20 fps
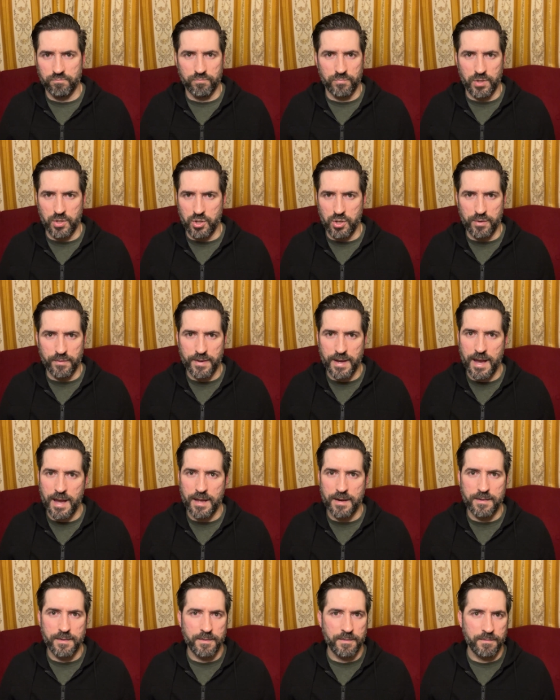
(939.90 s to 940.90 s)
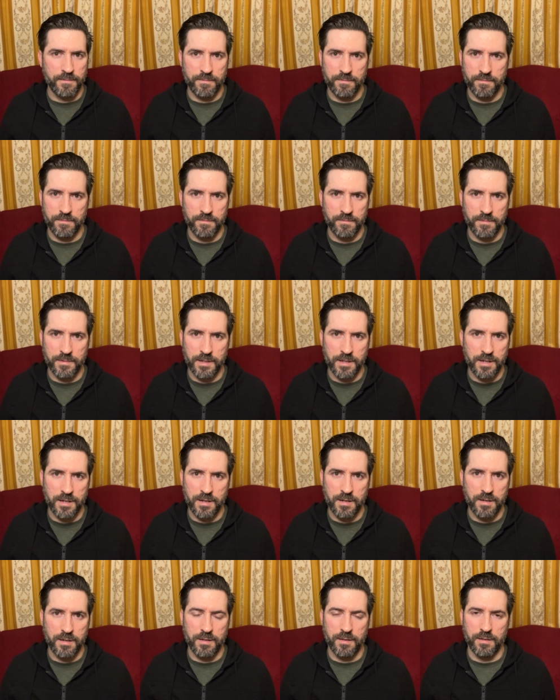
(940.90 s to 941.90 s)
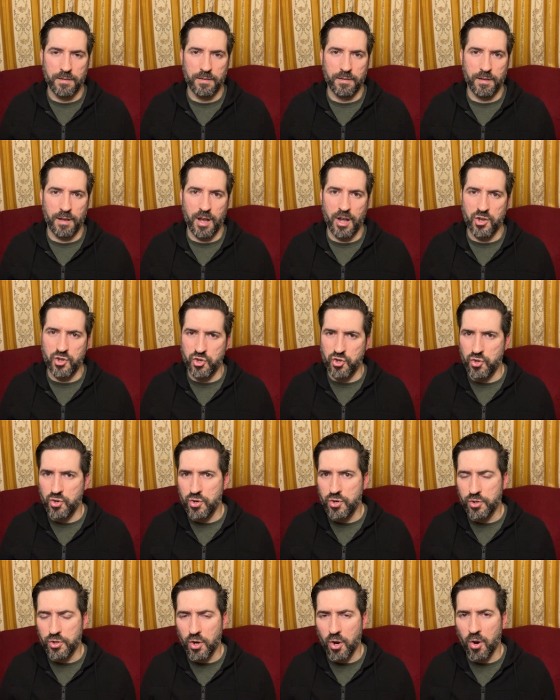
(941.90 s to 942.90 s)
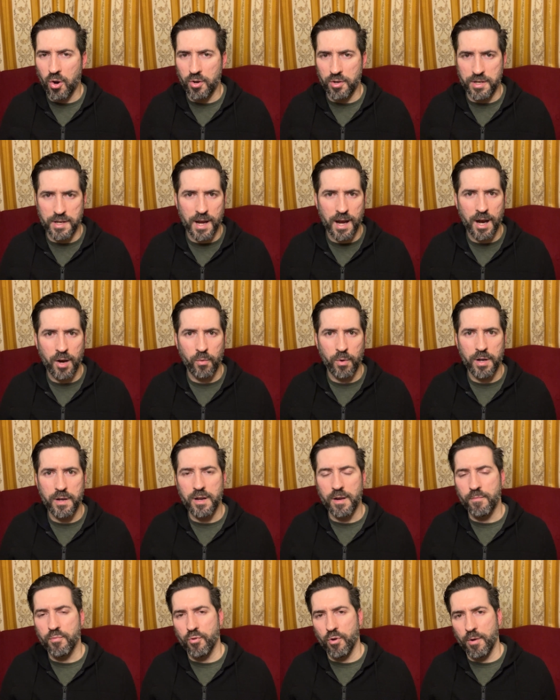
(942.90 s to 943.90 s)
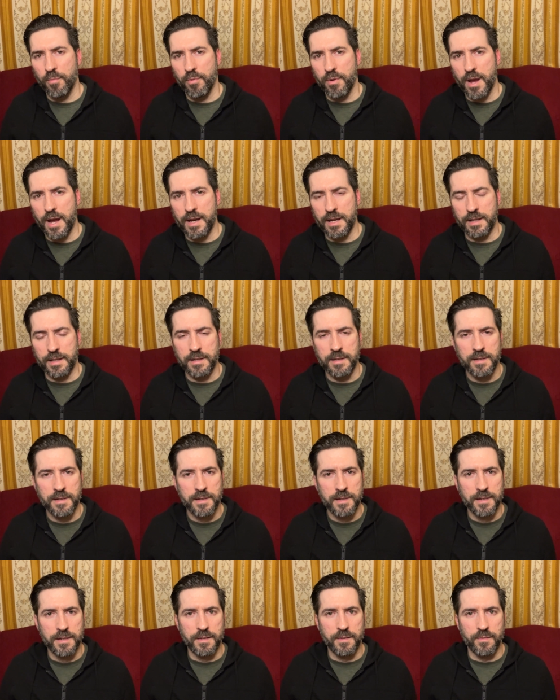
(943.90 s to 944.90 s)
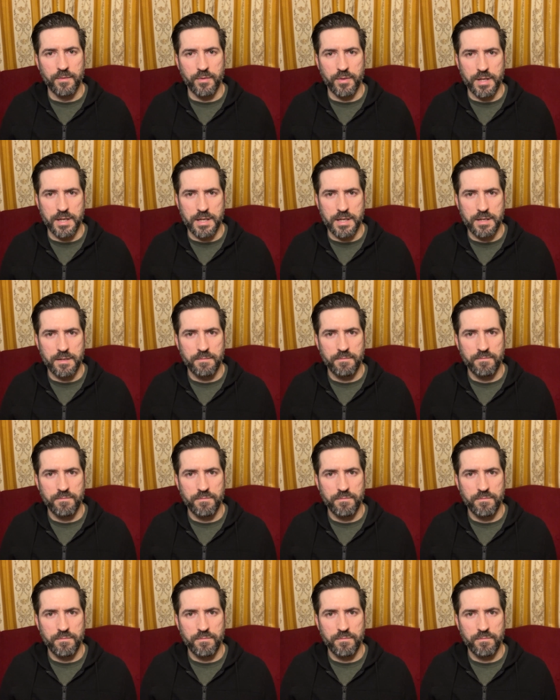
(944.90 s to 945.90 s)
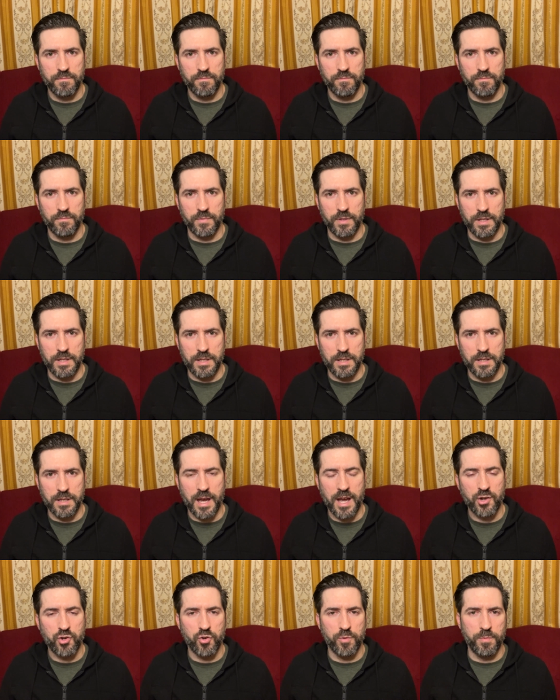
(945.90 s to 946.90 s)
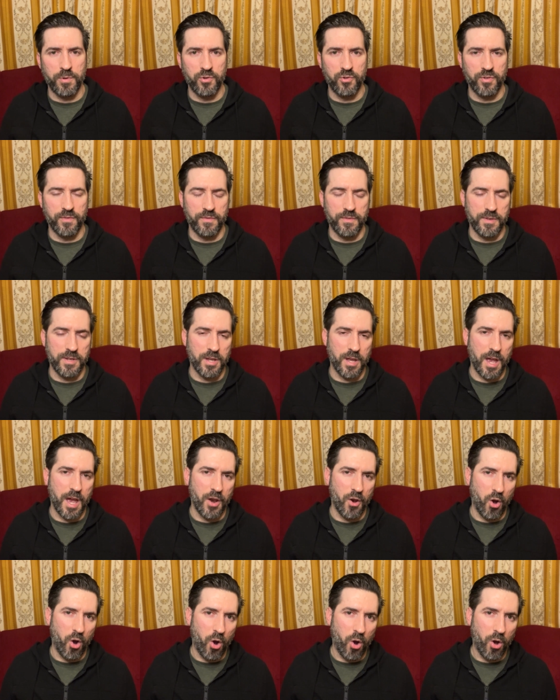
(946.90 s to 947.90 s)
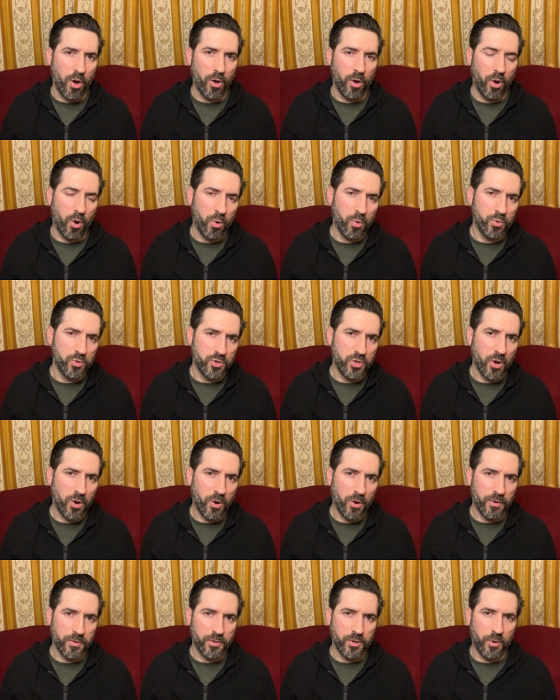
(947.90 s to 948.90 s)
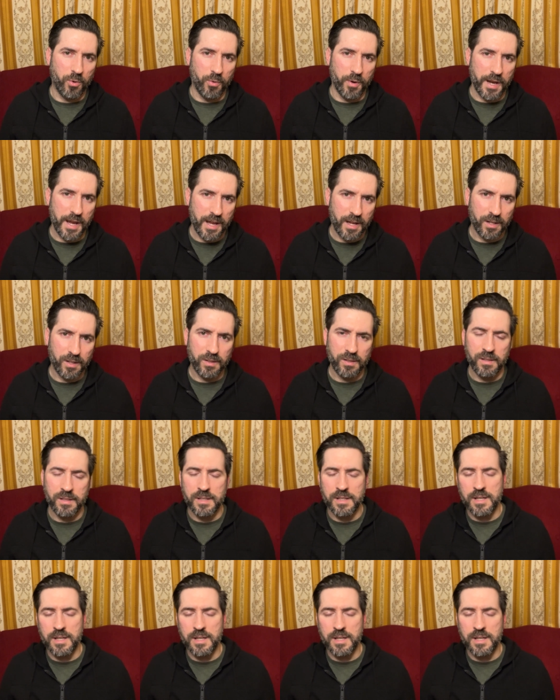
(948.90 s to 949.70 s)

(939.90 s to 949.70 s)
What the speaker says: You've had a new God, Yahweh, appropriating the attributes of an old God called El.